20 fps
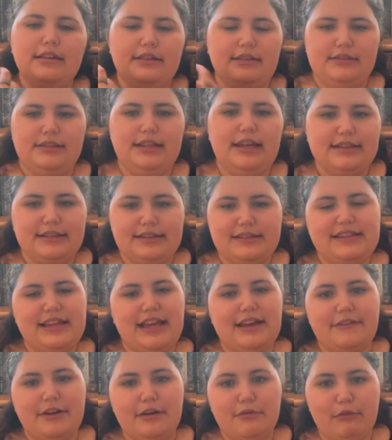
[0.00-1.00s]
that
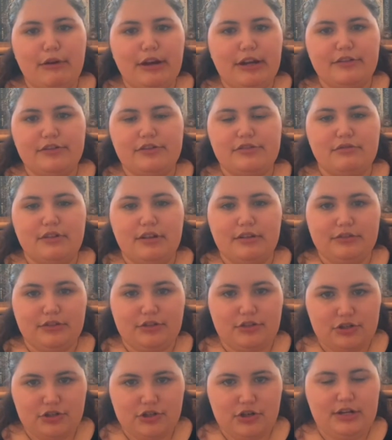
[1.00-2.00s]
Sava wears throughout the
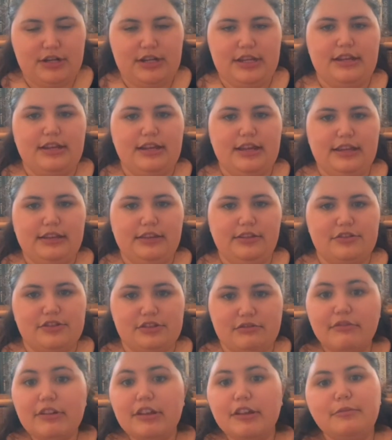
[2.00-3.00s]
journey. And there's
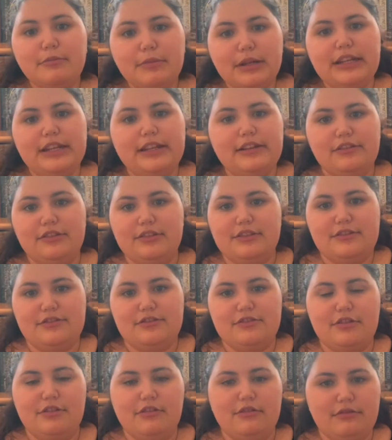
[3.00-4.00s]
a real meaning to this
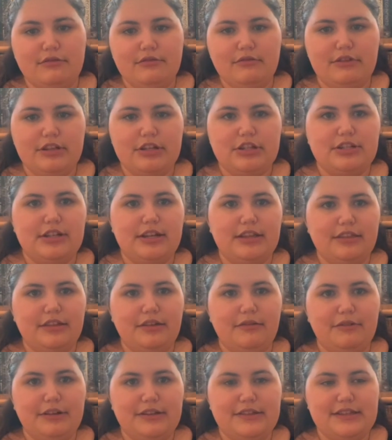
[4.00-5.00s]
stone, which I
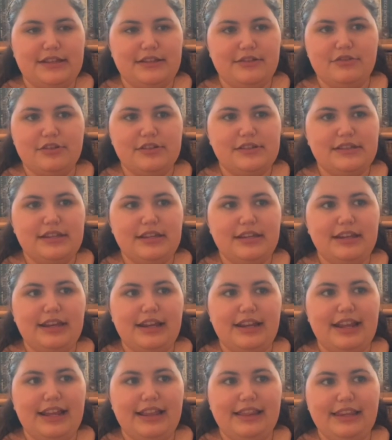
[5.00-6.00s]
thought was interesting,
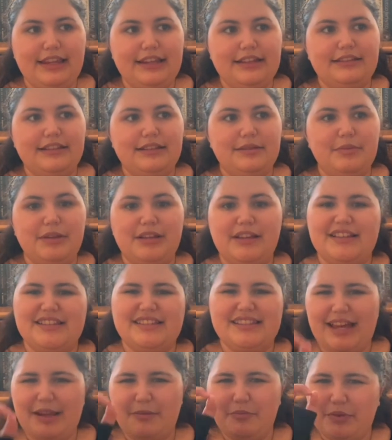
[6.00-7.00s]
and I liked it
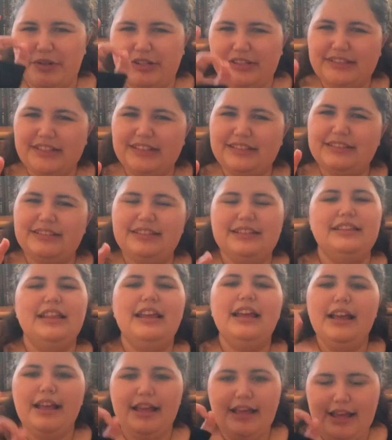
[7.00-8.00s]
because I predicted
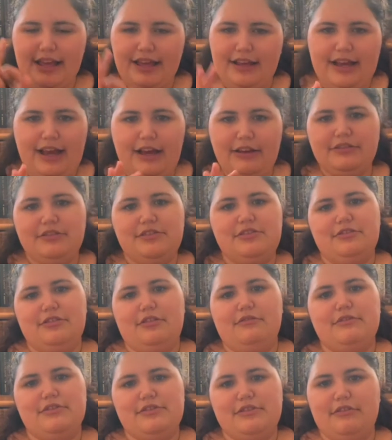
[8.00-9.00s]
how the
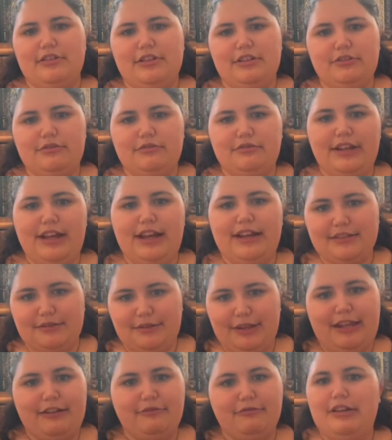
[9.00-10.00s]
stone was going to
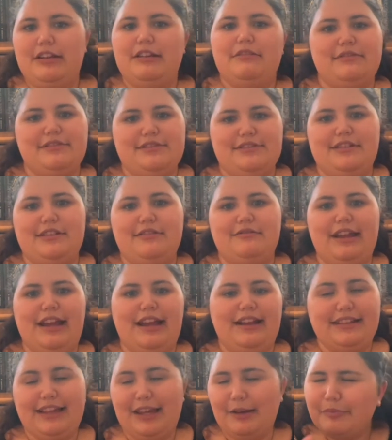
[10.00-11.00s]
react and when it was going to
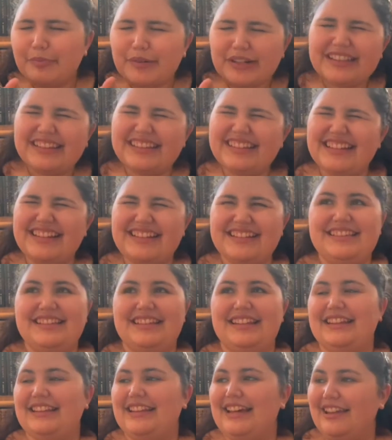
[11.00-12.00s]
react. I
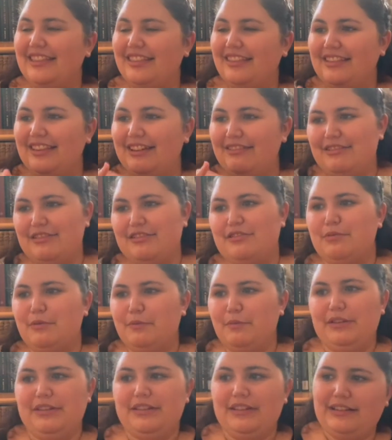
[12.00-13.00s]
predicted it! I thought that was super
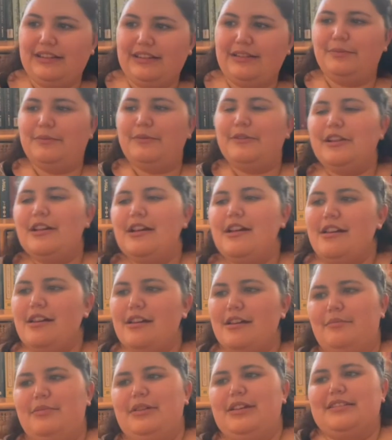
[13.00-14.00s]
predictable
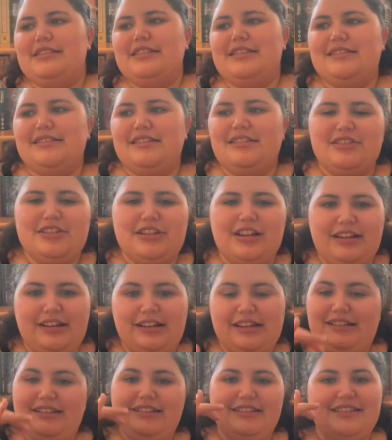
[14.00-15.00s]
because it's such
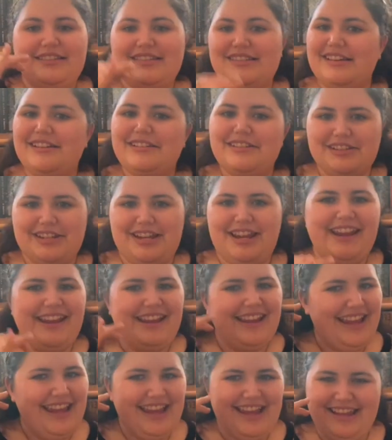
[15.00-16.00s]

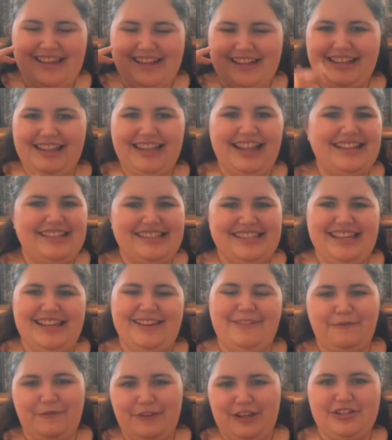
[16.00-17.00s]
a classic
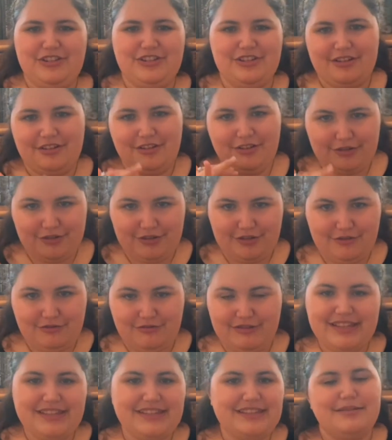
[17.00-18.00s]
fictional
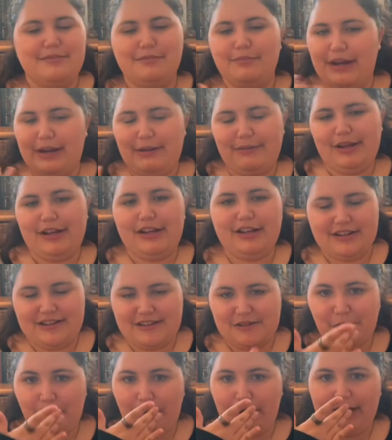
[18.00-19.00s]
twist, but I'm not going to
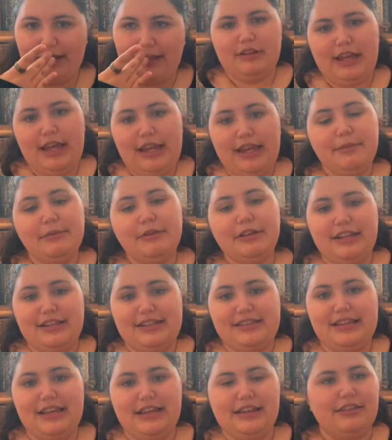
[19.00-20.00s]
spoil it. I am going to
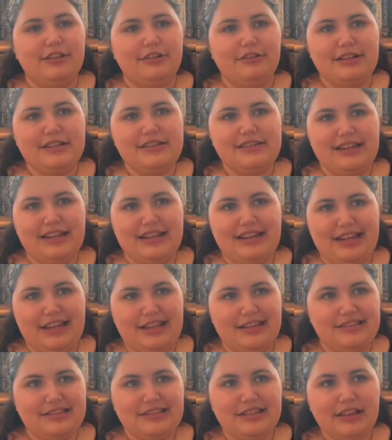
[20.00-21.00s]
say there is an
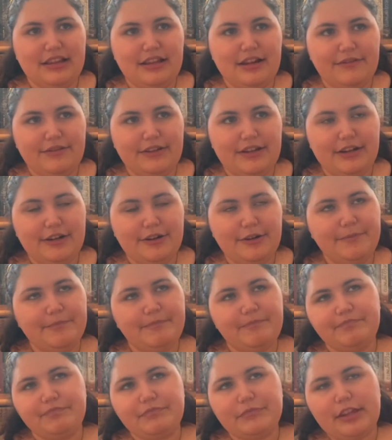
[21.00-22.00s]
insta-love here,
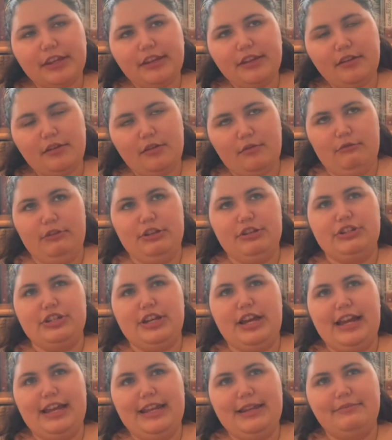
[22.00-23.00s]
which
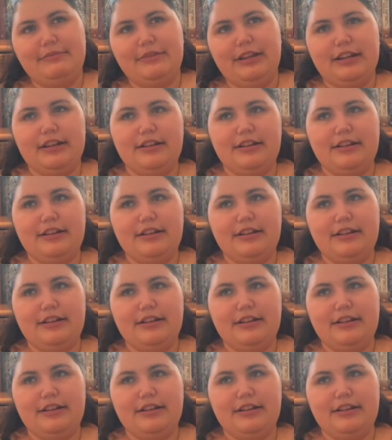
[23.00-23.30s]
I am not